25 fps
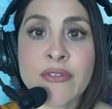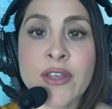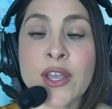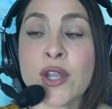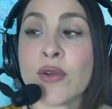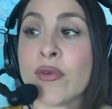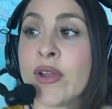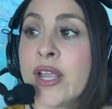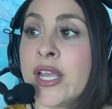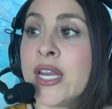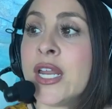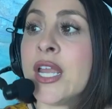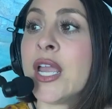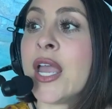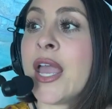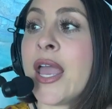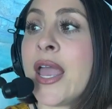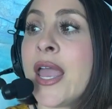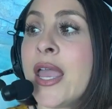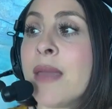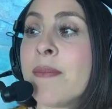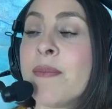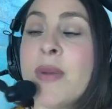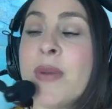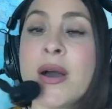Like creating
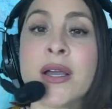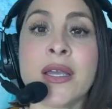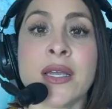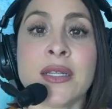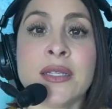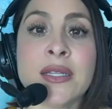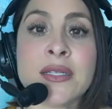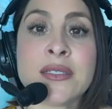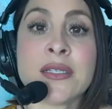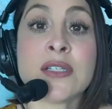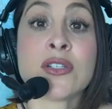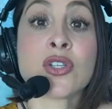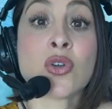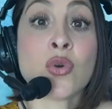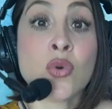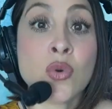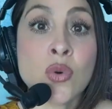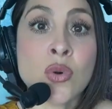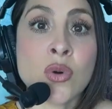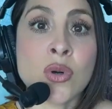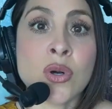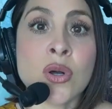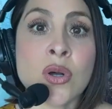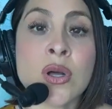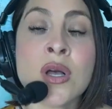a bucket list is
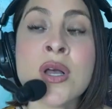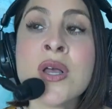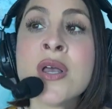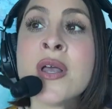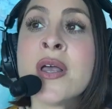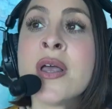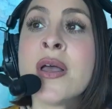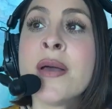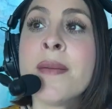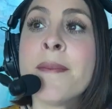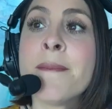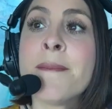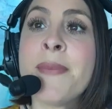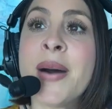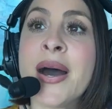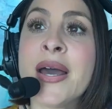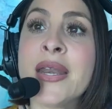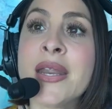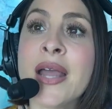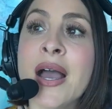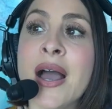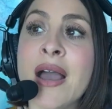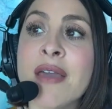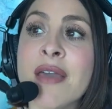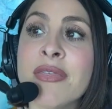cool, but
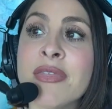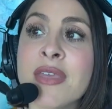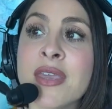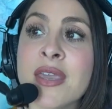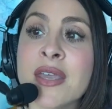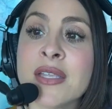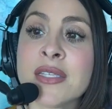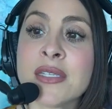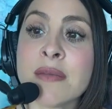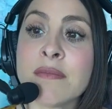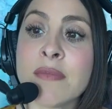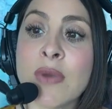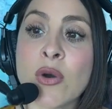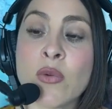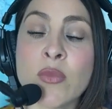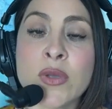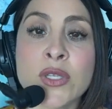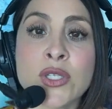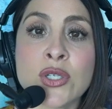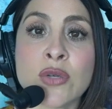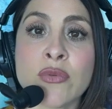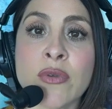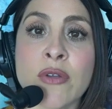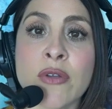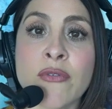I think it's a moment
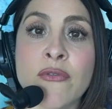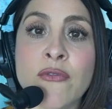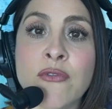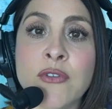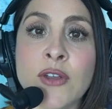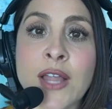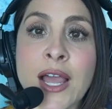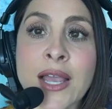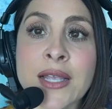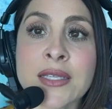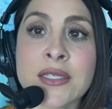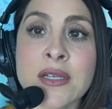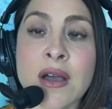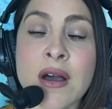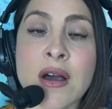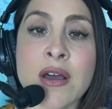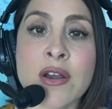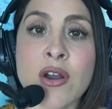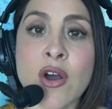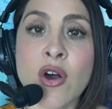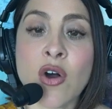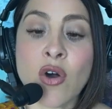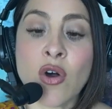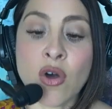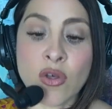to reflect on
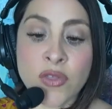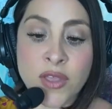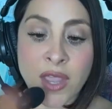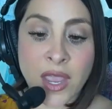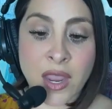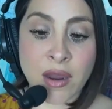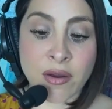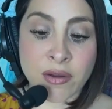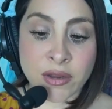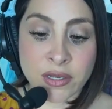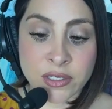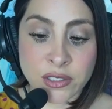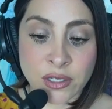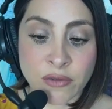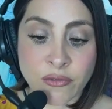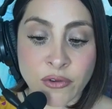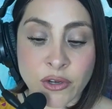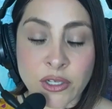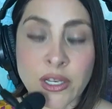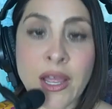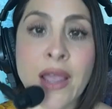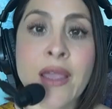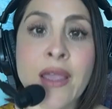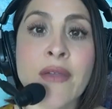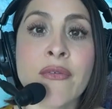all the areas of your
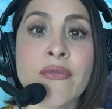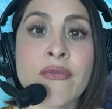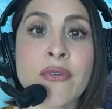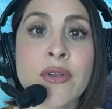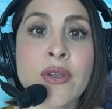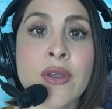life.